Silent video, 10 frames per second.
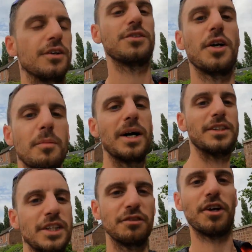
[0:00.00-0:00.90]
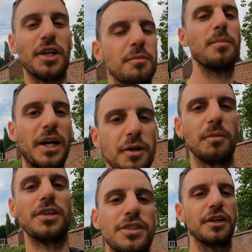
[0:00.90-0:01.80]
So I'm actually running back on
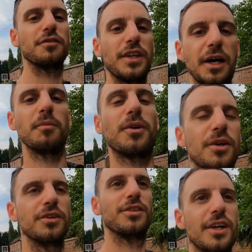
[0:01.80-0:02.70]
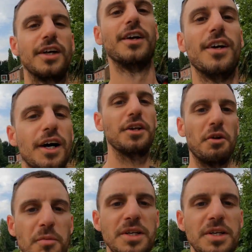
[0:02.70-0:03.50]
myself now because I don't want to